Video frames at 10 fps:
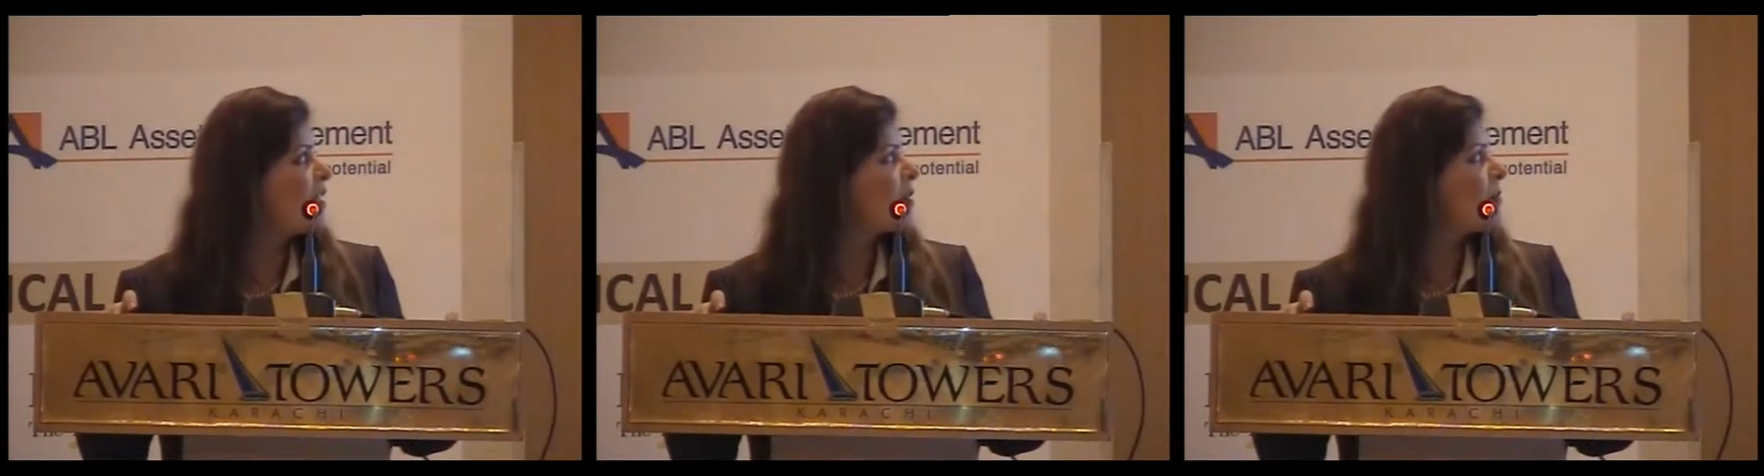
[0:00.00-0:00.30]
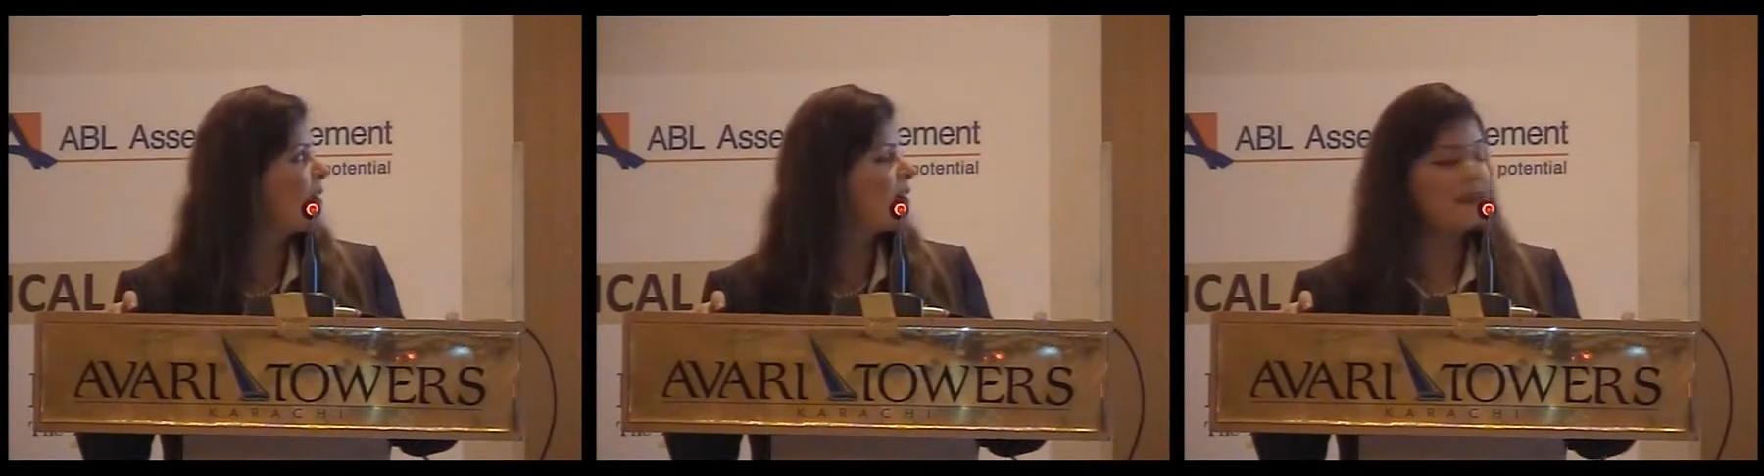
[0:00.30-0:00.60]

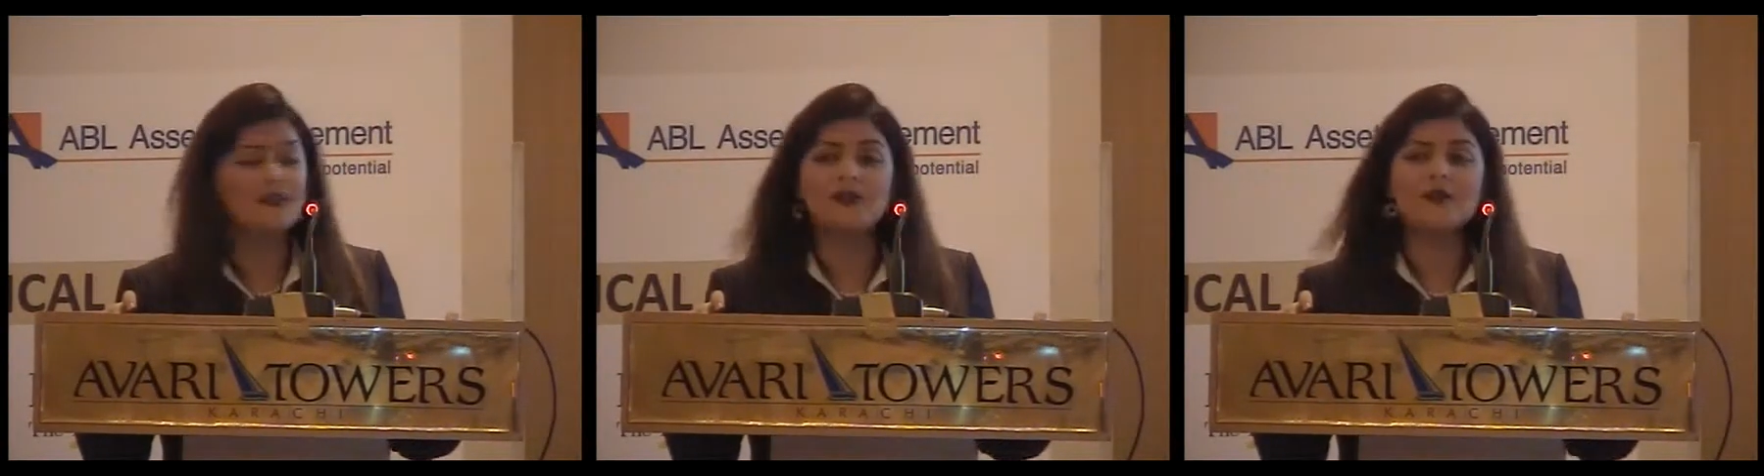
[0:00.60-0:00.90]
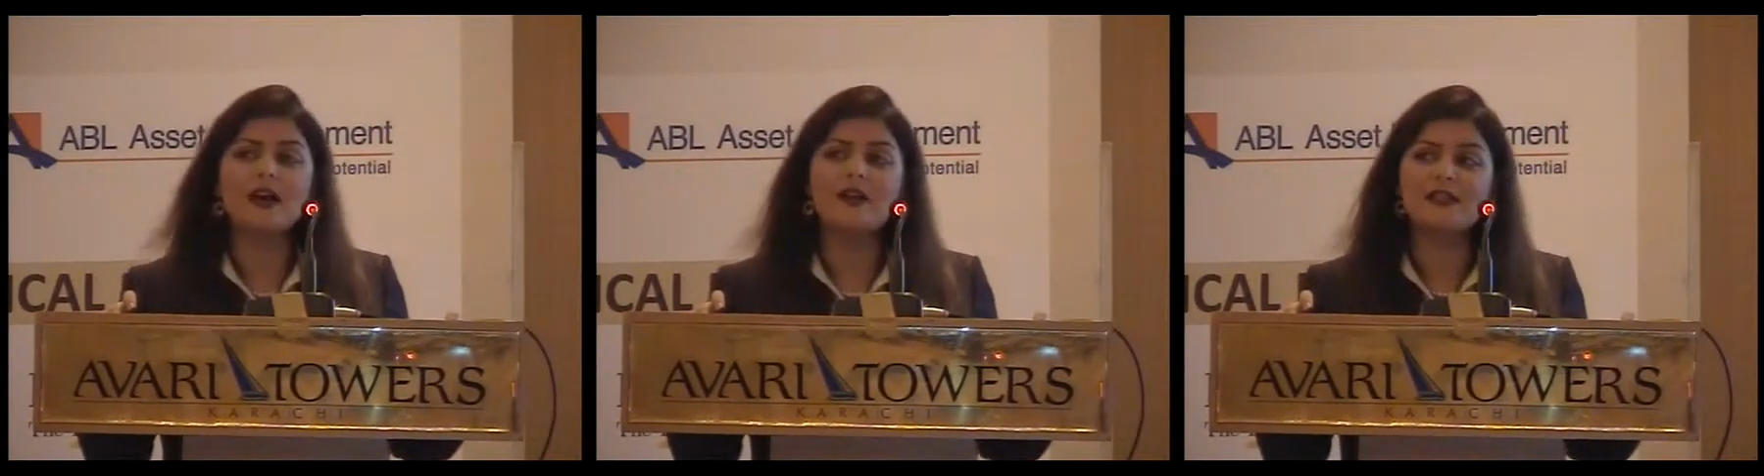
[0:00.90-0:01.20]
in
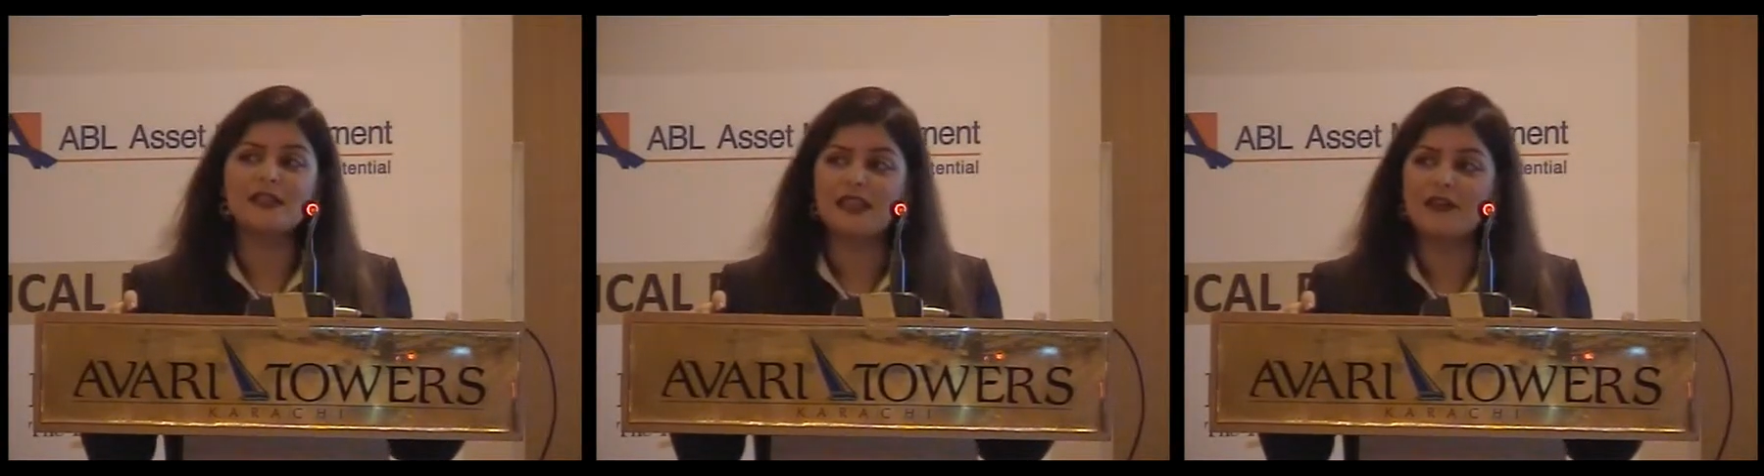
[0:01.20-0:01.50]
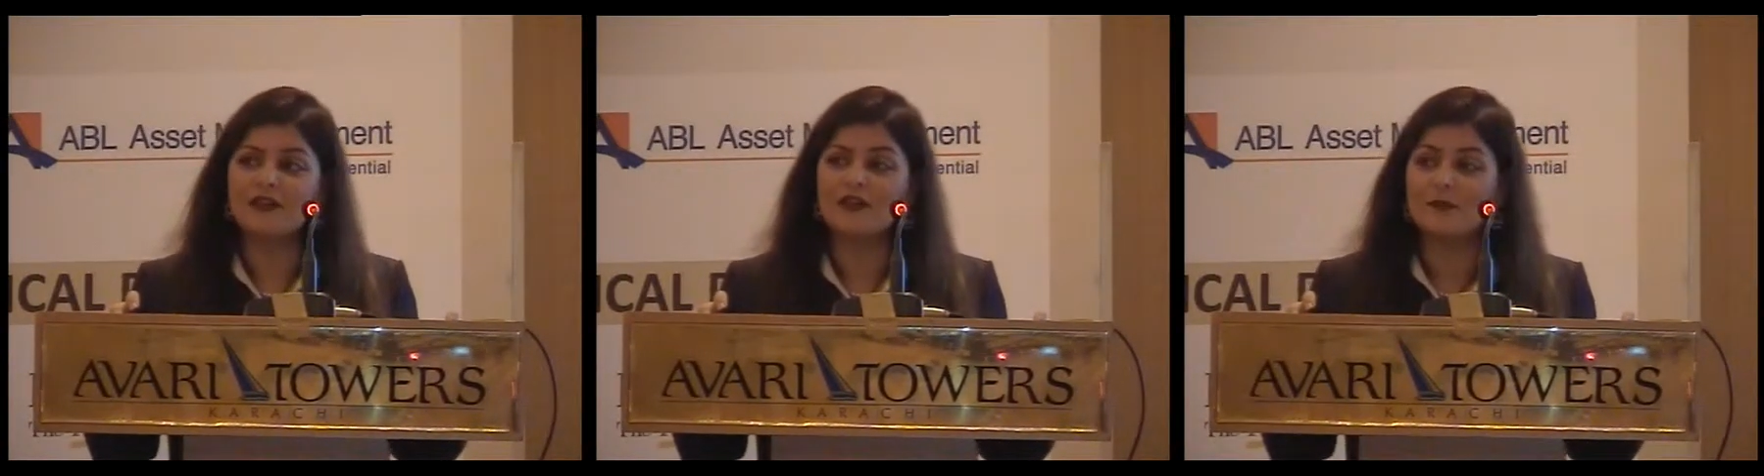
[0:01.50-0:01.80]

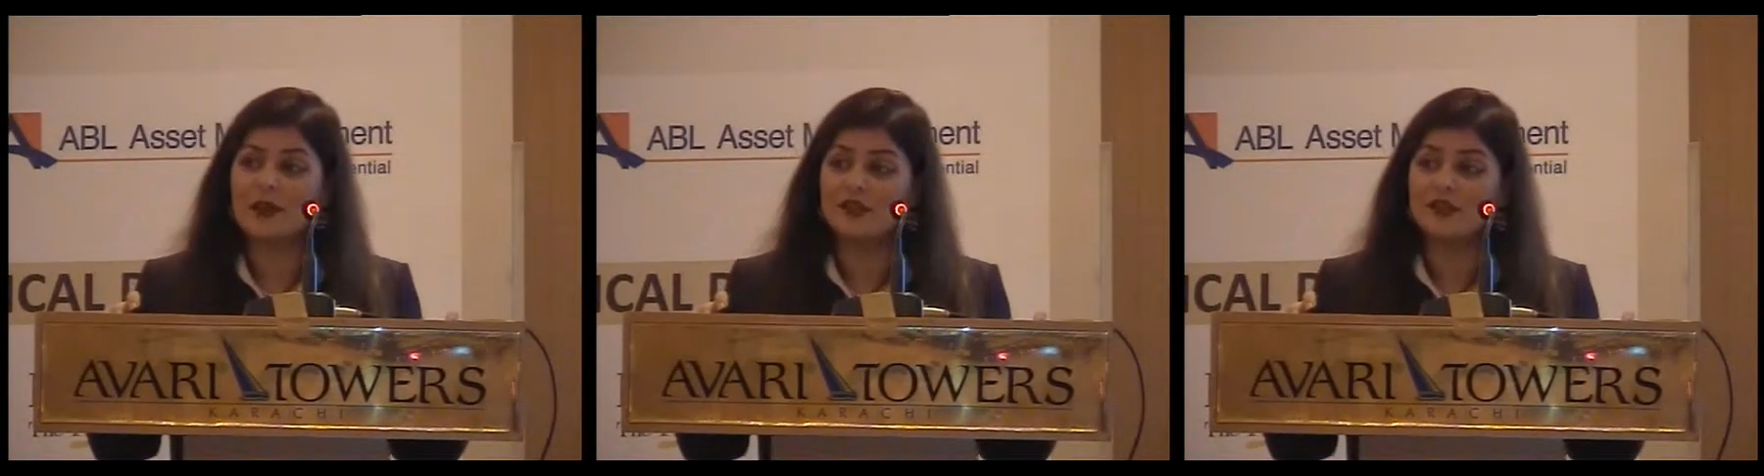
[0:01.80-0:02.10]
2011 compared